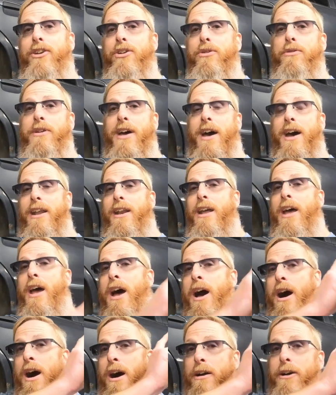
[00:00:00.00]
that,
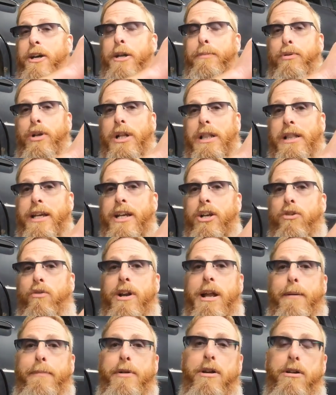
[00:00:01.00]
I'm going to put a link right
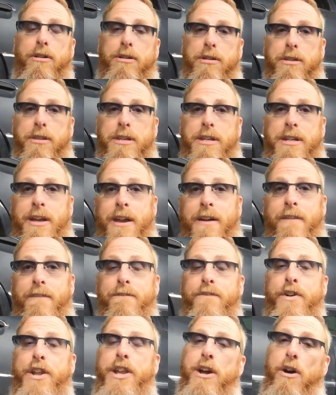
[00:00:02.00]
up here to the
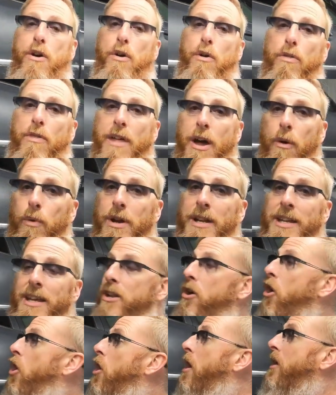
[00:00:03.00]
video that we did
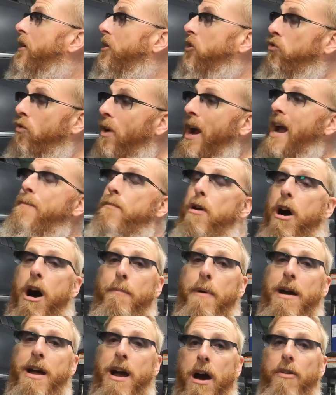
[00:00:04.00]
on Grandma,
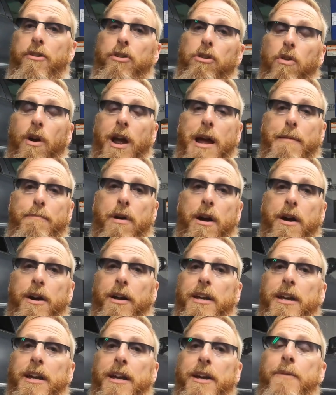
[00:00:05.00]
my other Grand
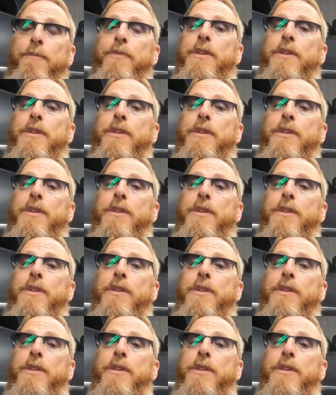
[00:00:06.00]
Marquis,